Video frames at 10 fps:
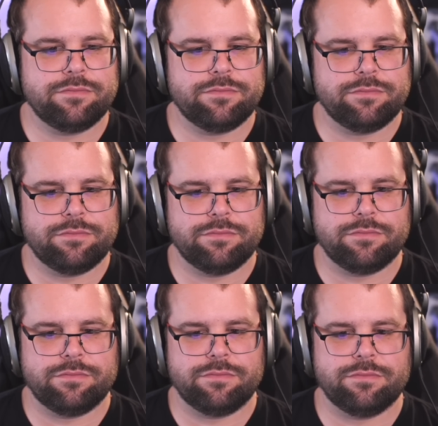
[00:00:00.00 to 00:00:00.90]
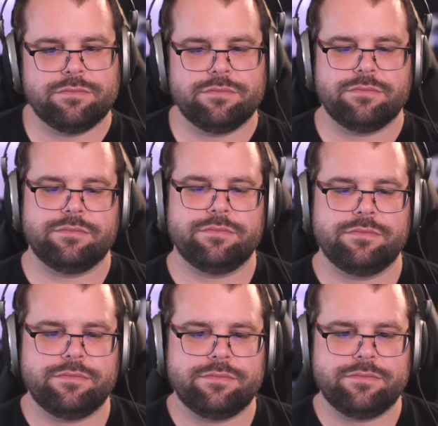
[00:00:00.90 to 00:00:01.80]

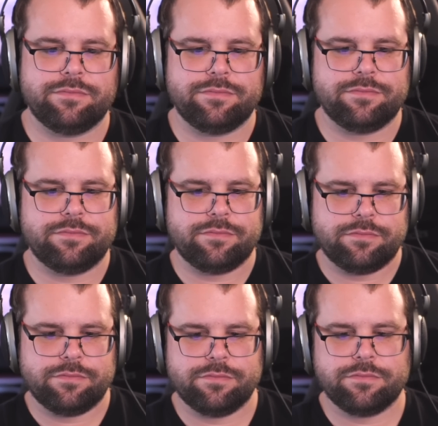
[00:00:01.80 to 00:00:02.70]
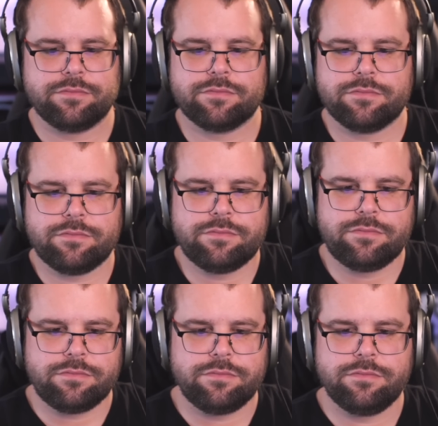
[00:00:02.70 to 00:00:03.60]

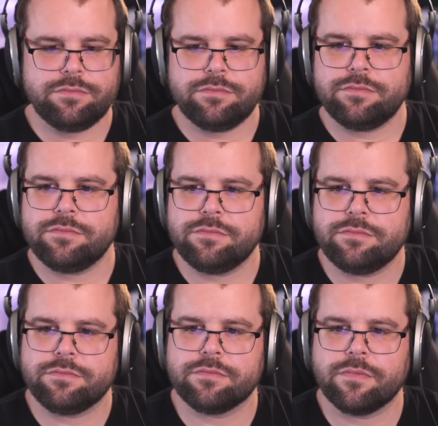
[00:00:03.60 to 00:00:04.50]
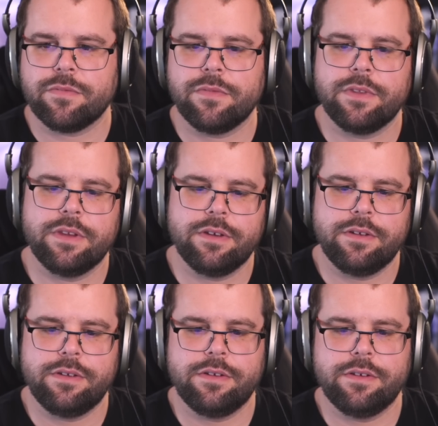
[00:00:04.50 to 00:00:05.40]

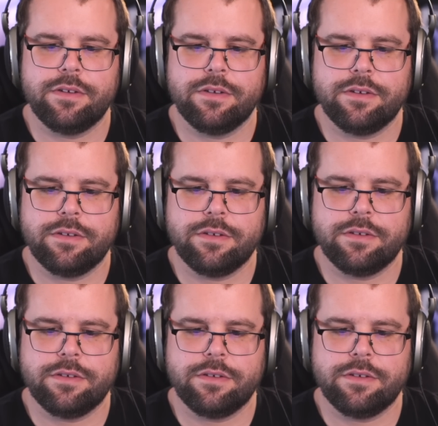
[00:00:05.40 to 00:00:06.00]
No words are spoken by the person on screen.